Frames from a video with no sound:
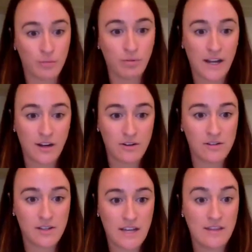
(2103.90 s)

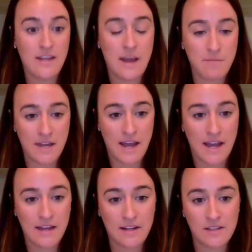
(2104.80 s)
players in the
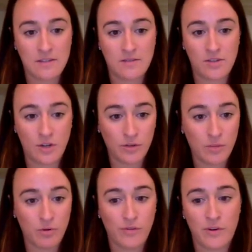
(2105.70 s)
NBA and has
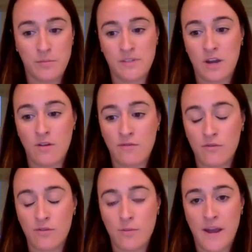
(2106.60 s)
certainly proven himself
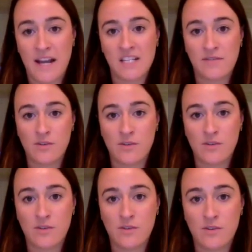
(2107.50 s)
over the past few
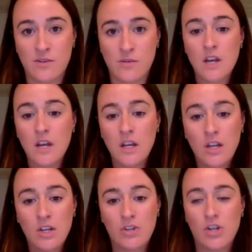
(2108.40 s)
years.
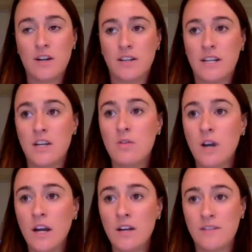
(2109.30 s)
John, can you
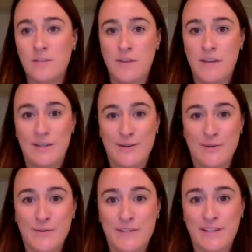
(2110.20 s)
kind of speak
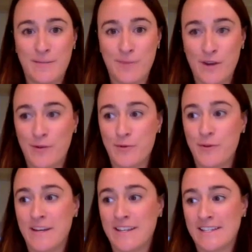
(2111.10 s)
to someone who
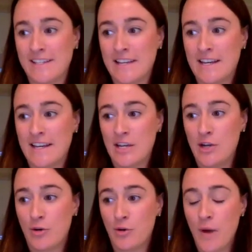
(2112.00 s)
is,
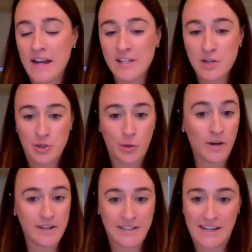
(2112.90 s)
Kawhi's
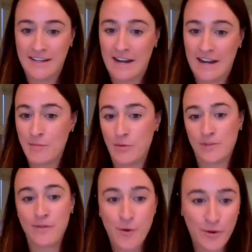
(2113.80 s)
notoriously not the
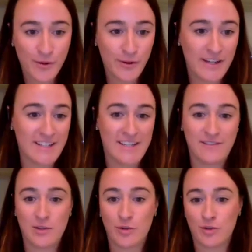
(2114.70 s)
most vocal. He doesn't
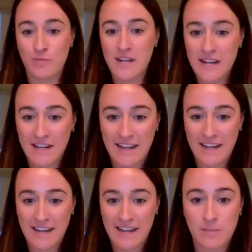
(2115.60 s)
have social media
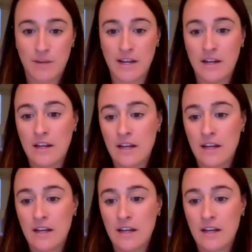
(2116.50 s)
accounts, but